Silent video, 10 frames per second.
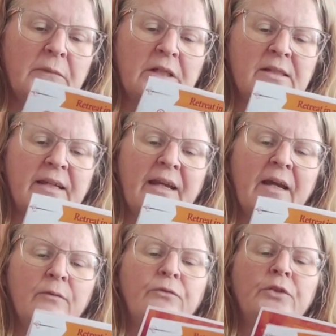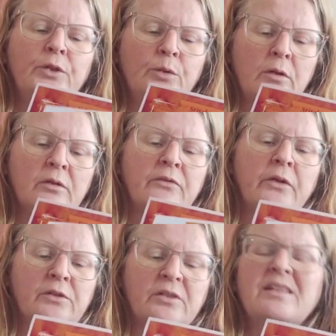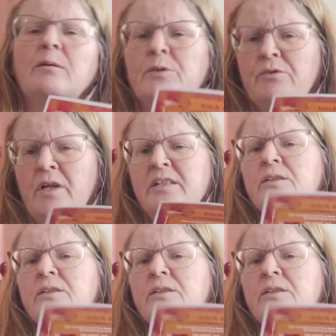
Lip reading: Because they can't view all the photos, that was right.